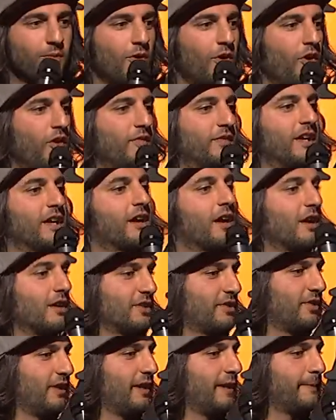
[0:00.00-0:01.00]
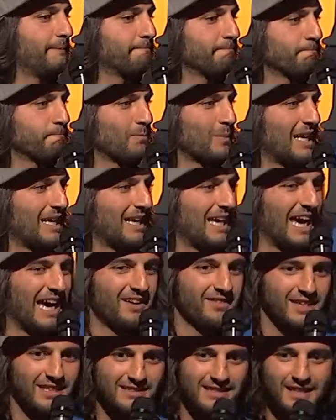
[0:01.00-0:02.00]
all over the country. And
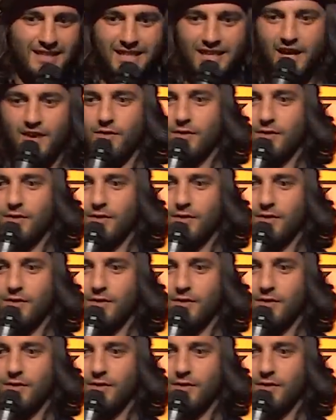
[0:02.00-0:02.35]
recently, I